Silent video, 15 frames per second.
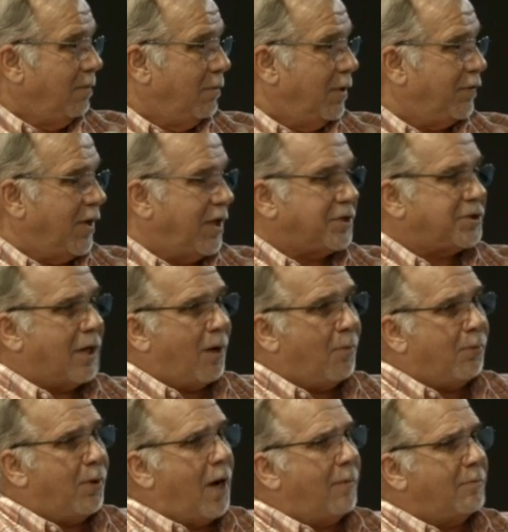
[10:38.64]
But this I'll
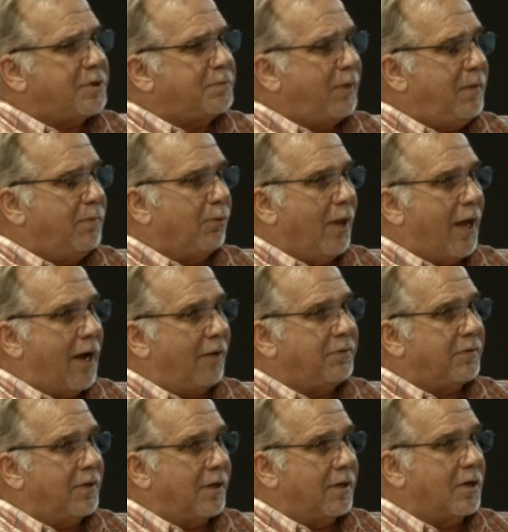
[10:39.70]
promise people out
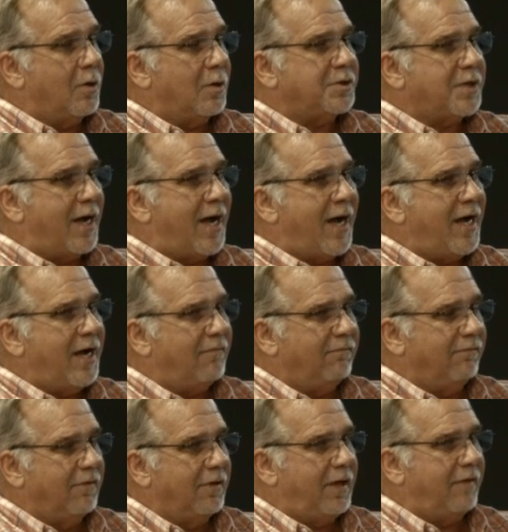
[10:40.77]
there, because I have
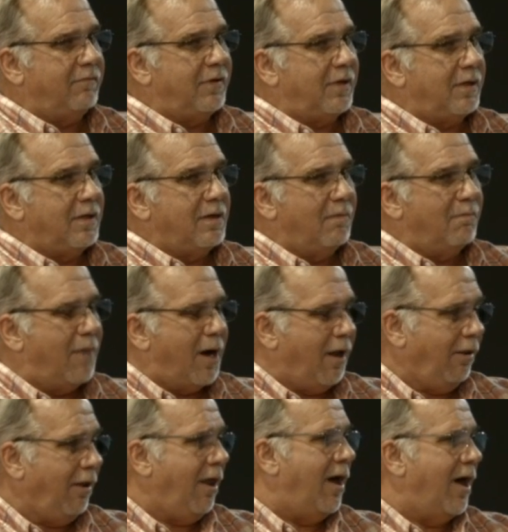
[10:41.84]
lived it in my
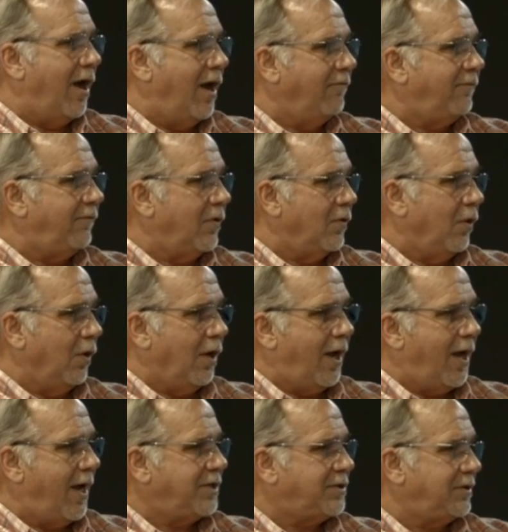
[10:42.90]
life for the
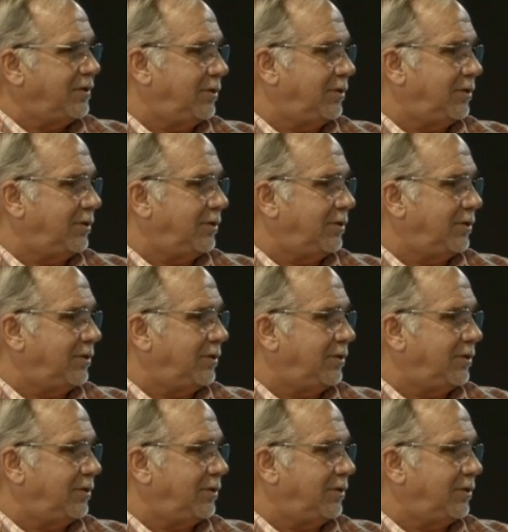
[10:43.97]
last